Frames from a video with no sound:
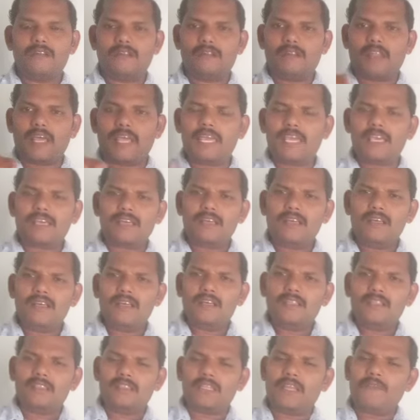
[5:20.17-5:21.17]
Like
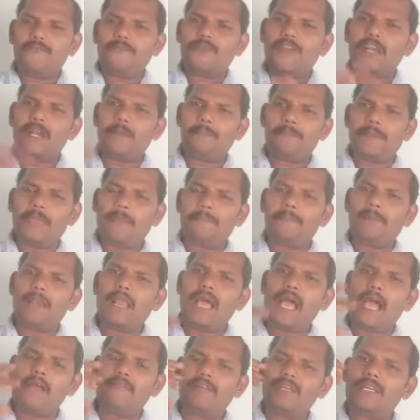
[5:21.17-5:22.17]
different people
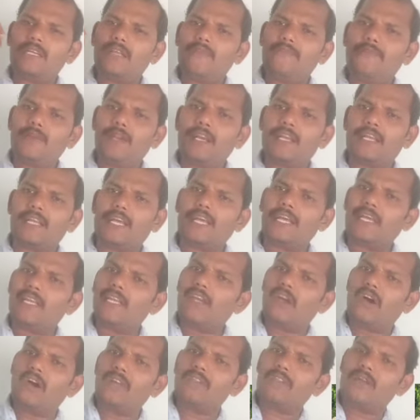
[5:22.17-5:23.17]
having different
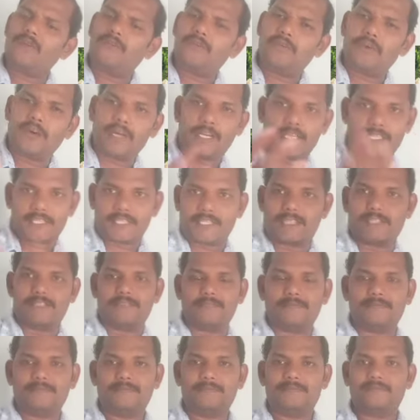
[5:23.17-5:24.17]
idea on the forest.
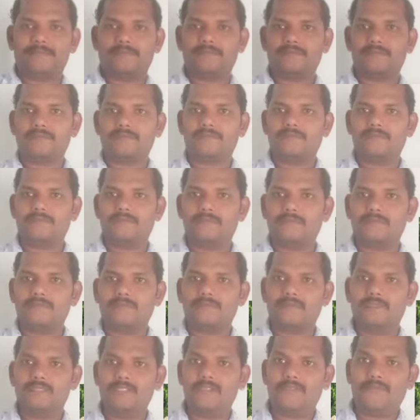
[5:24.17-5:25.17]

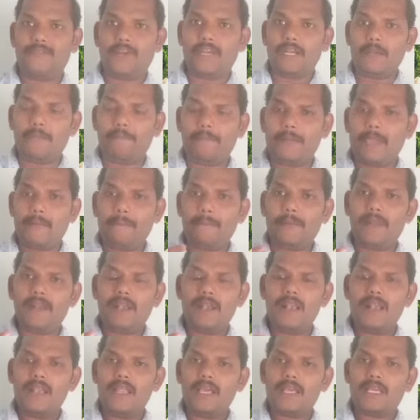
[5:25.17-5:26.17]
Different
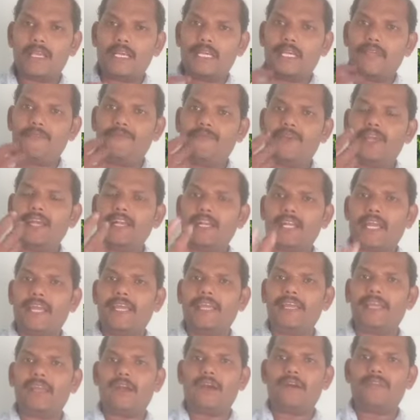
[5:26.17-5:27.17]
people can different
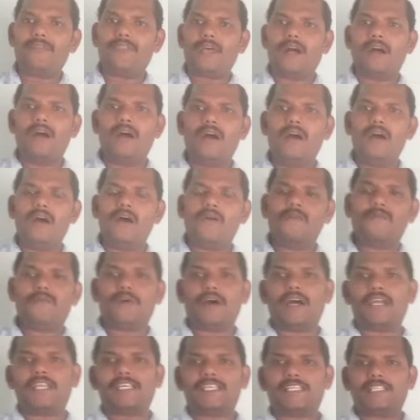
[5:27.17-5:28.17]
idea on the
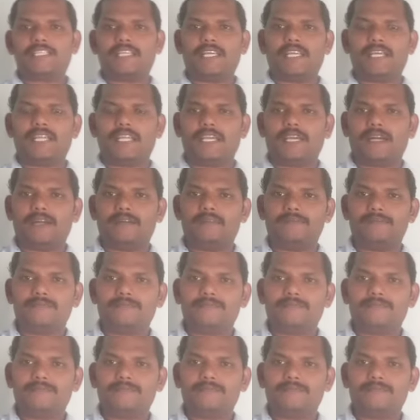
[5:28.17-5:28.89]
forest area.